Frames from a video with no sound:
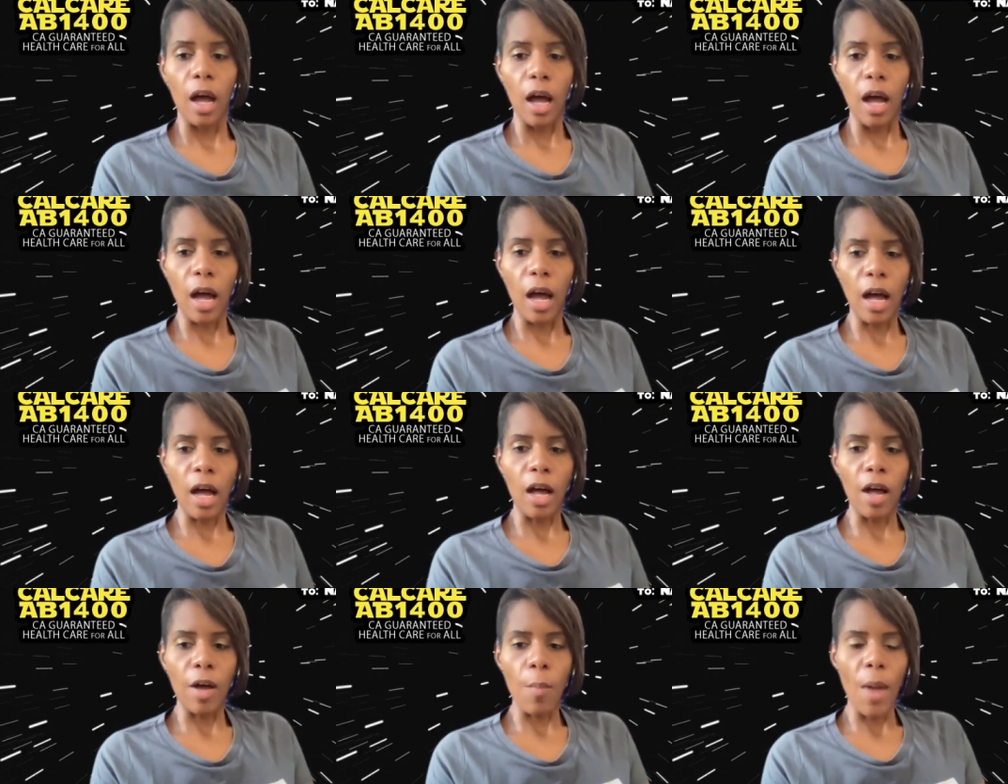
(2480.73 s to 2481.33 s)

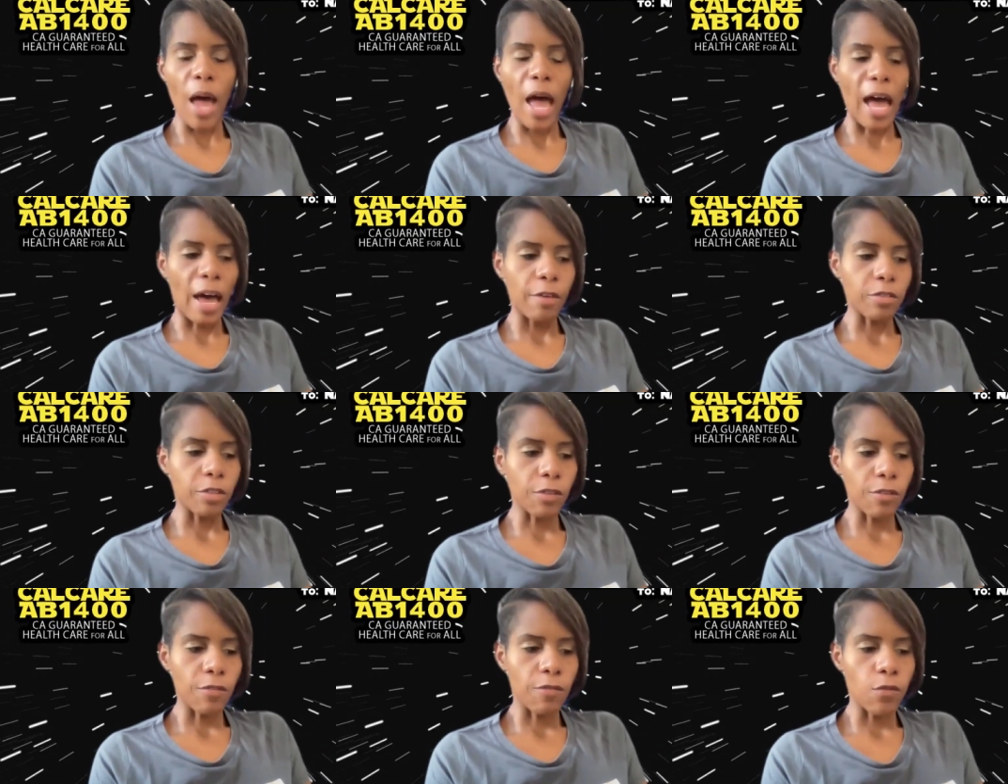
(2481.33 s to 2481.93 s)

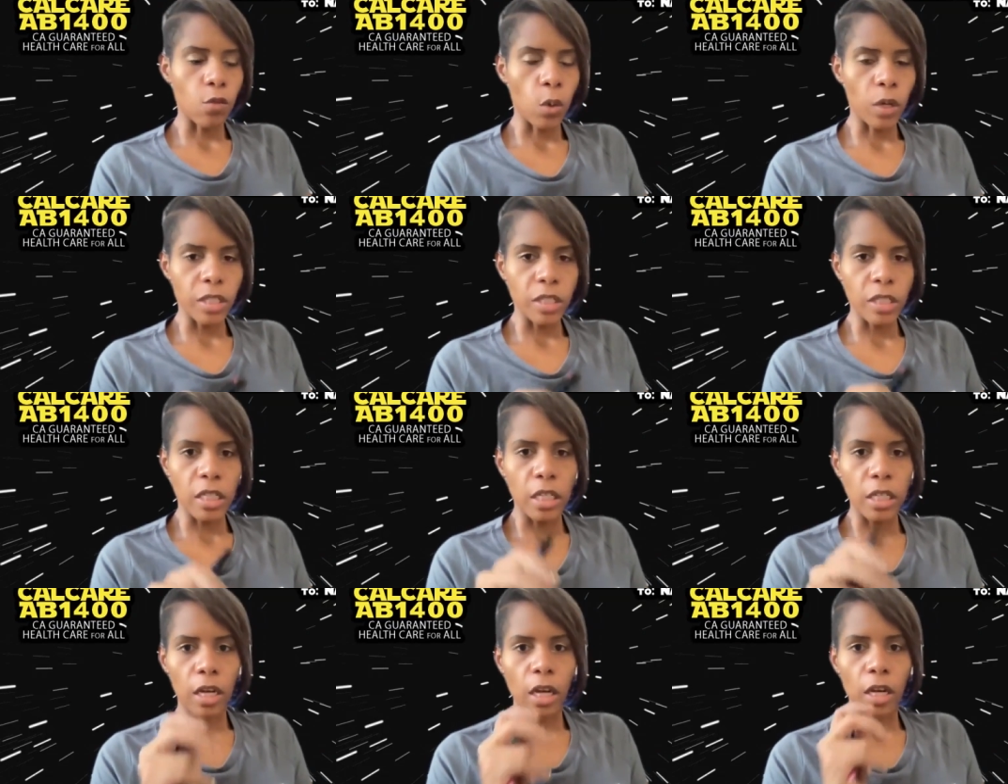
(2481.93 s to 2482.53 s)
After
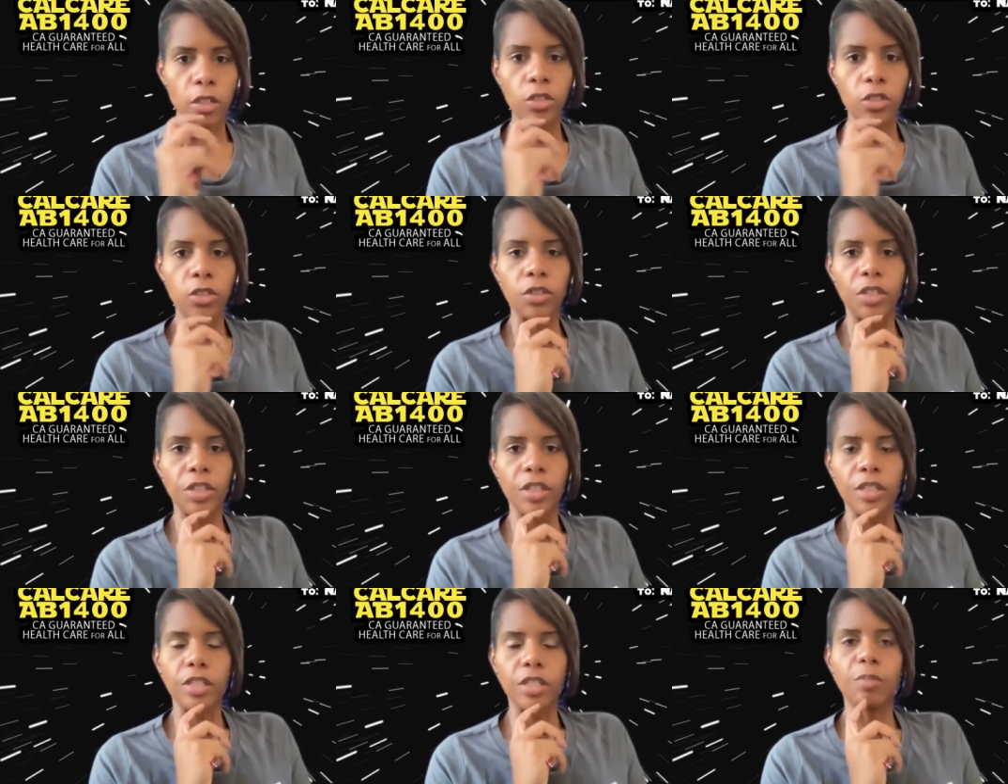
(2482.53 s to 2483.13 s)

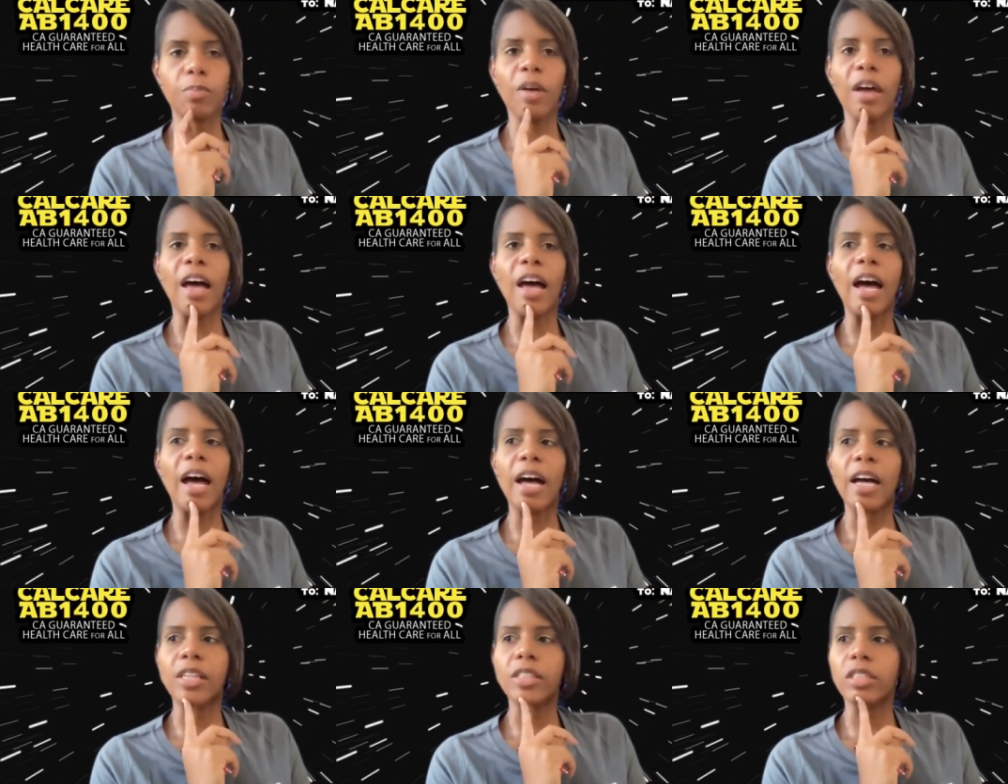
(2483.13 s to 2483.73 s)
1400 is
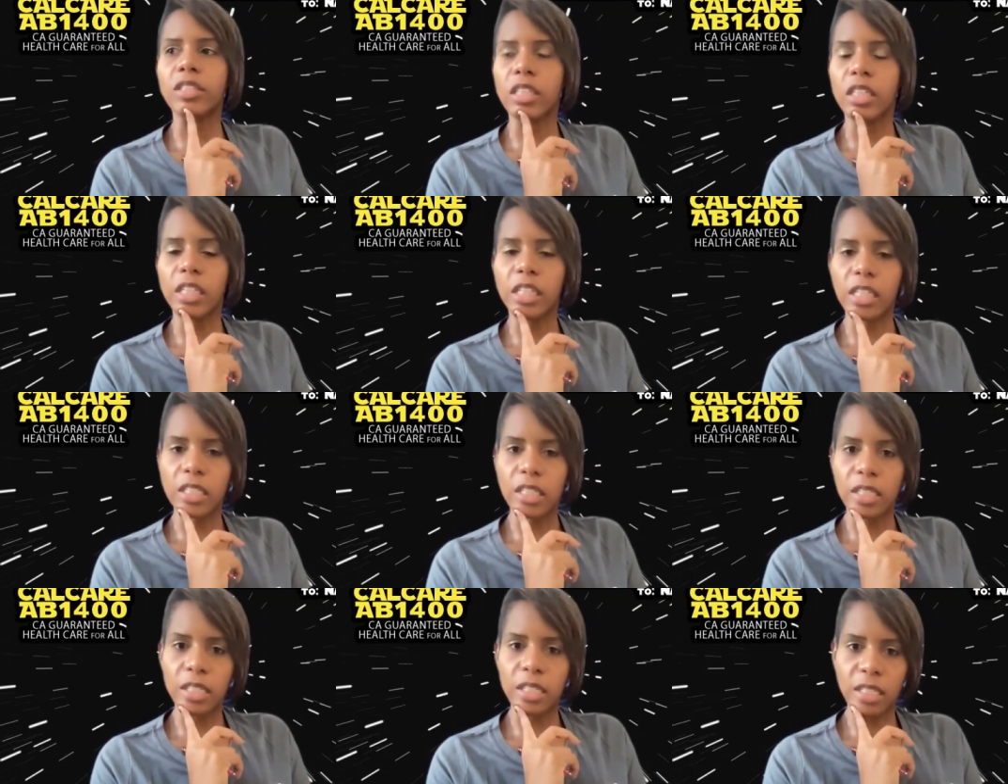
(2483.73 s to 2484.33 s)
passed and it
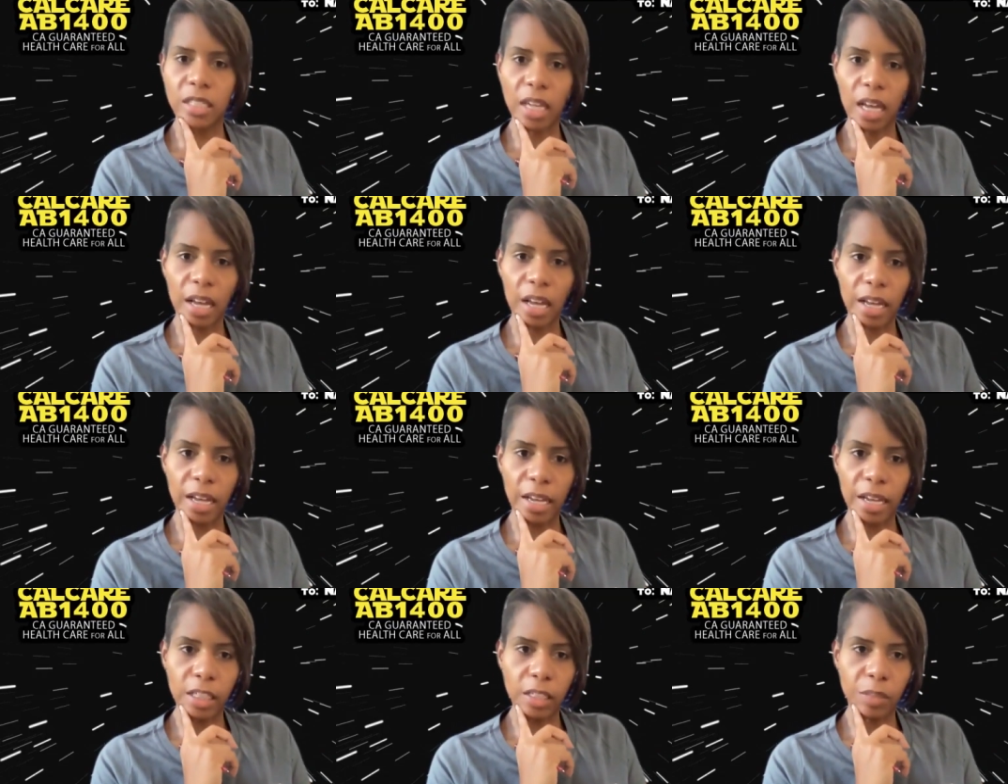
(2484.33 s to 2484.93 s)
gets
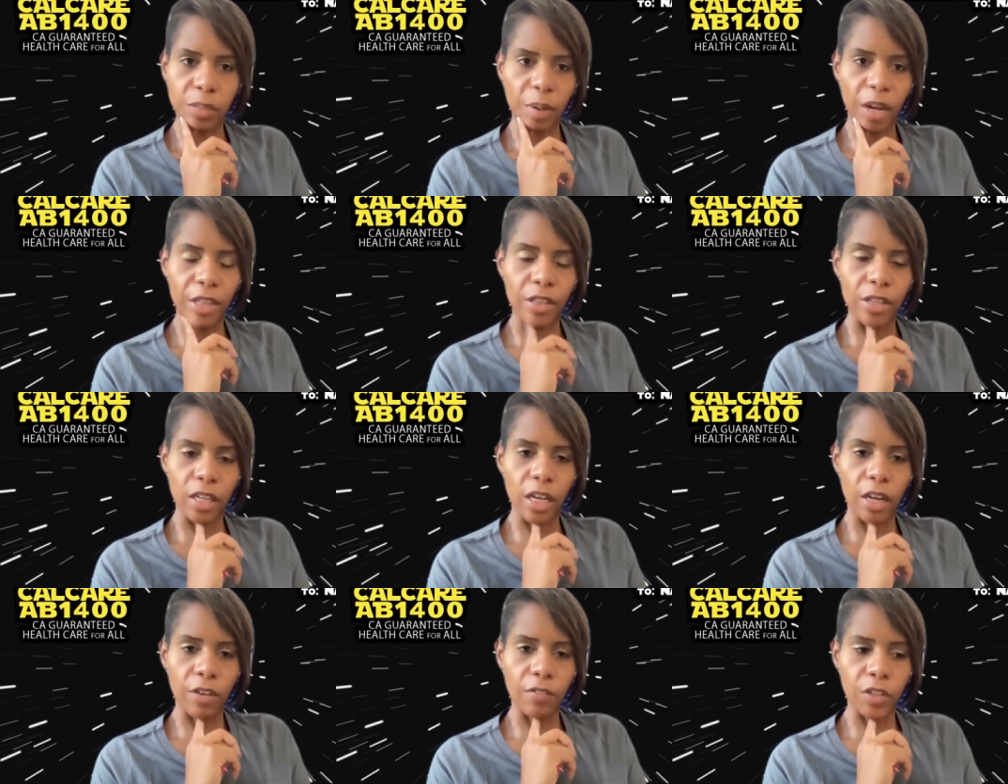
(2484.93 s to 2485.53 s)
signed by the
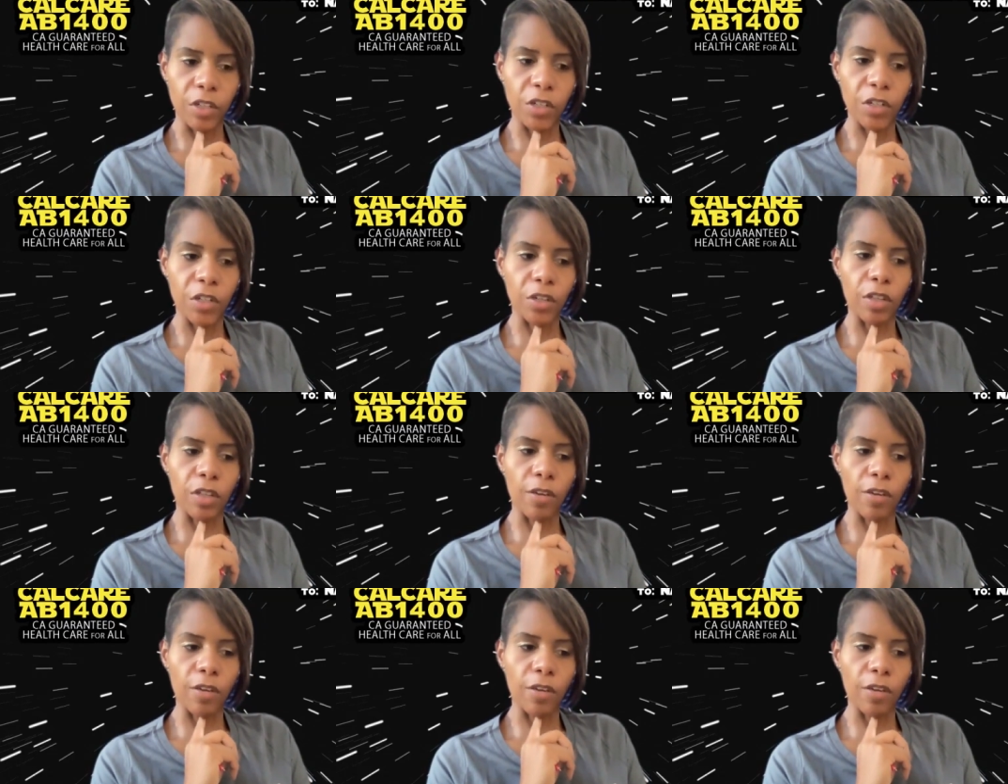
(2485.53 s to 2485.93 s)
governor,